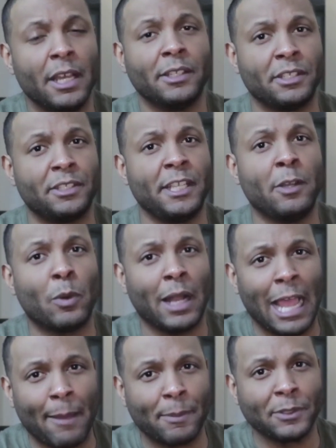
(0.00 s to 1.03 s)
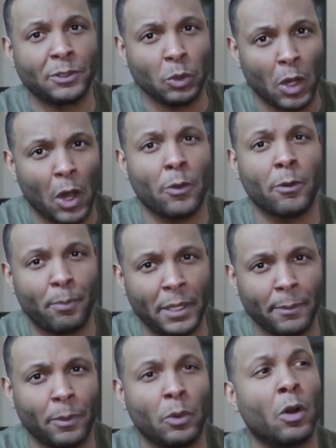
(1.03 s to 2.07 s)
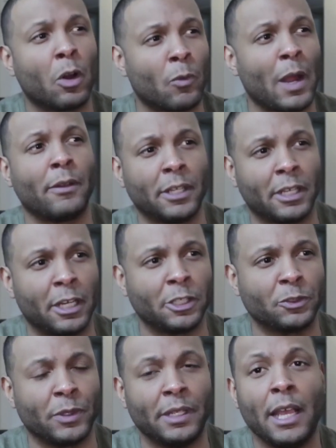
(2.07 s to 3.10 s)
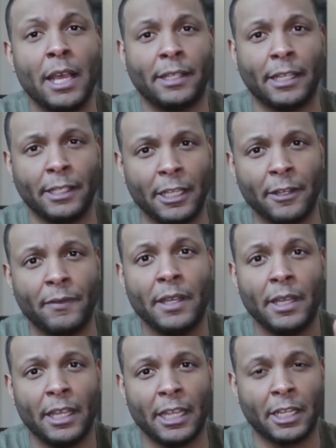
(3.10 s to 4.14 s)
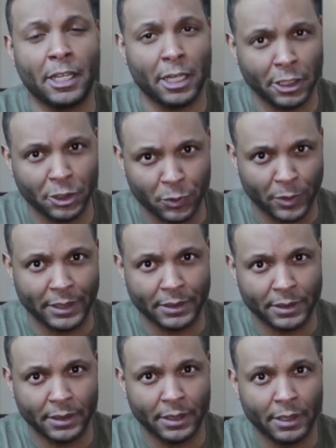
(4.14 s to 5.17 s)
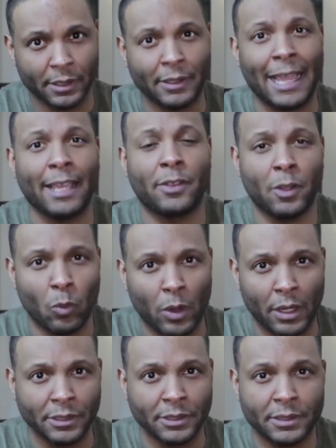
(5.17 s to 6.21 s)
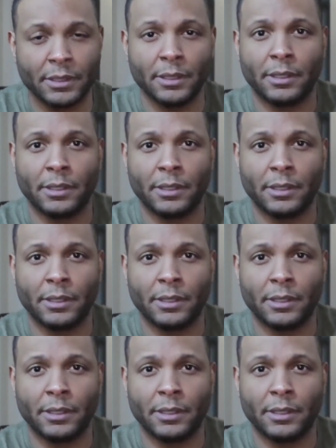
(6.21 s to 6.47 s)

to see what happens to other people around the country that live in countries like the ones